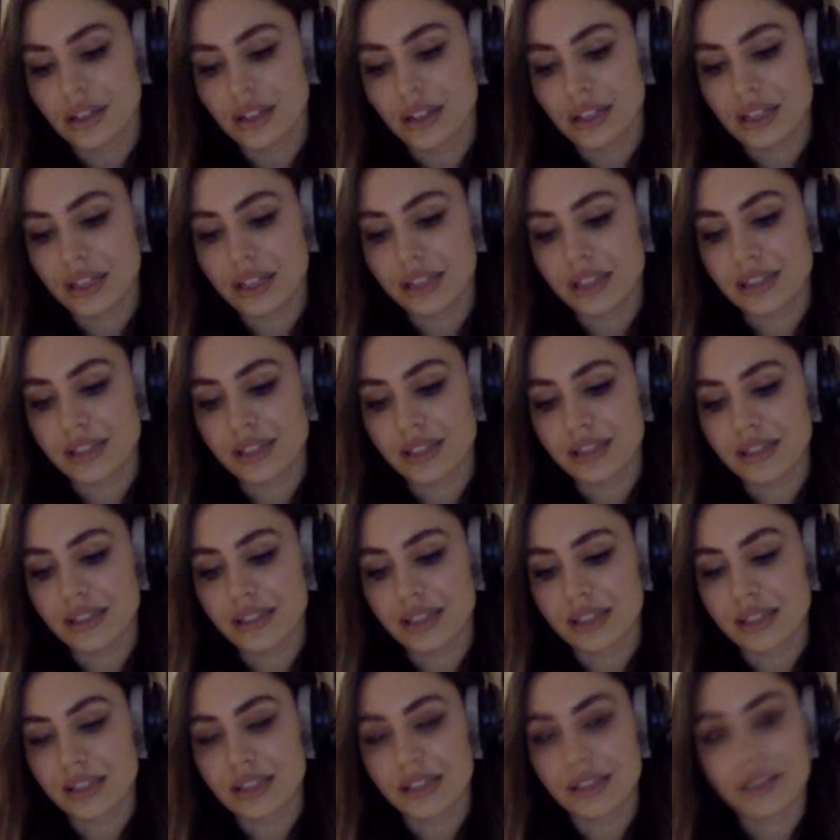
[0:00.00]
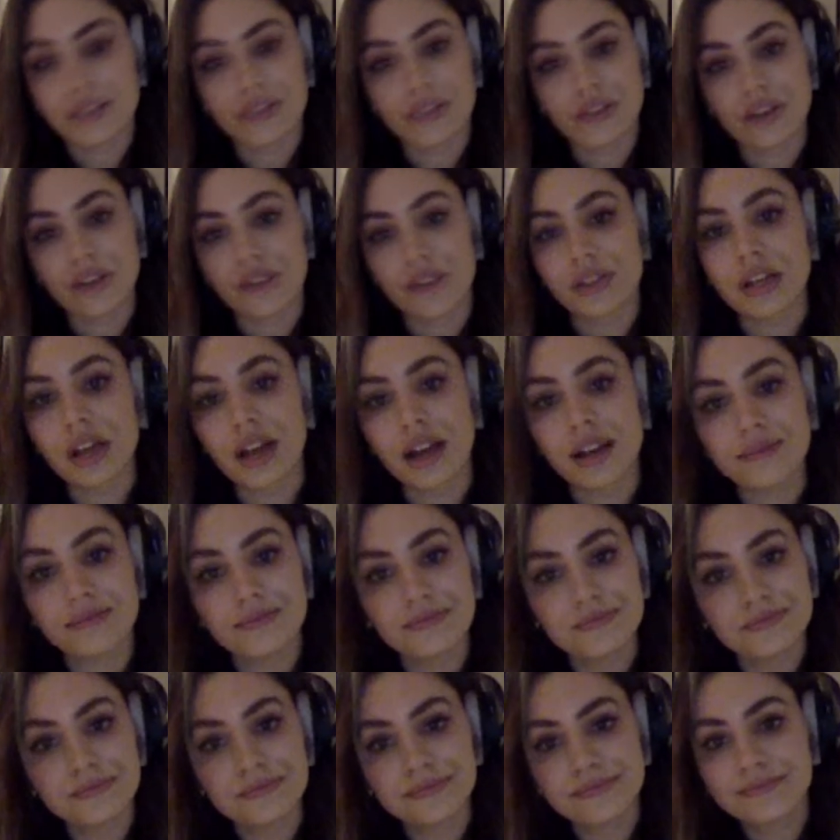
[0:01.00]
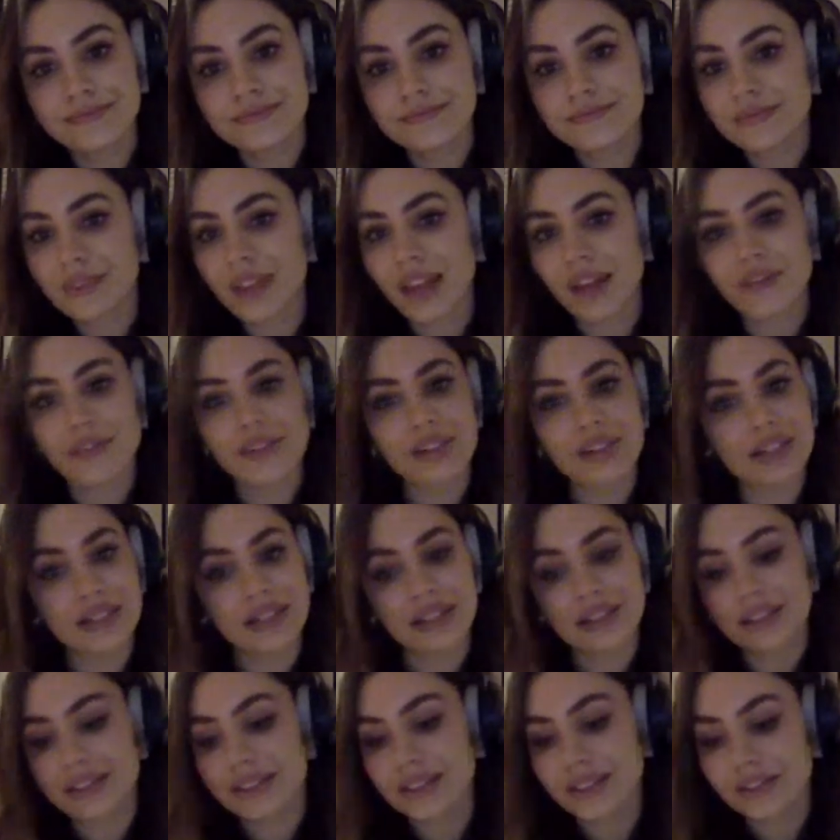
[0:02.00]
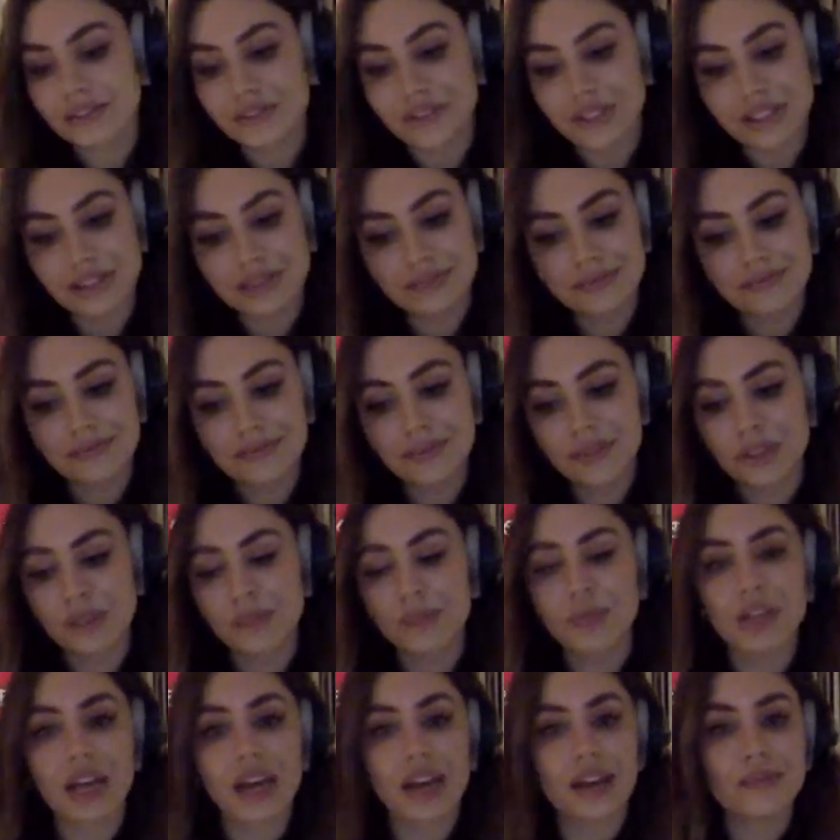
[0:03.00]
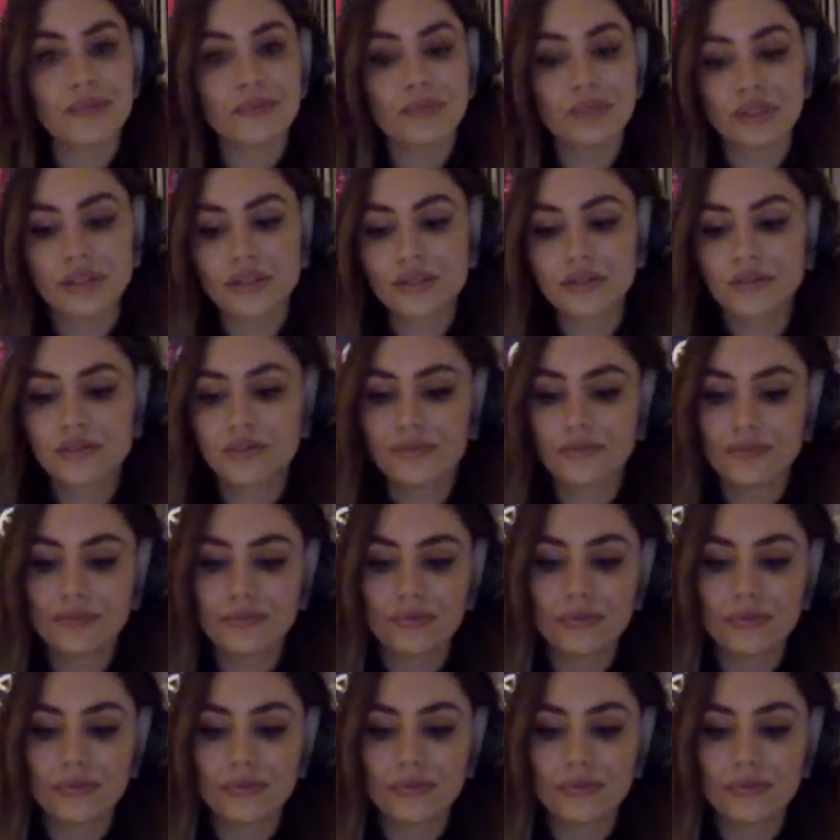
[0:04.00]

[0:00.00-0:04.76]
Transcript: It's it's different every time. Every deal is different. Sometimes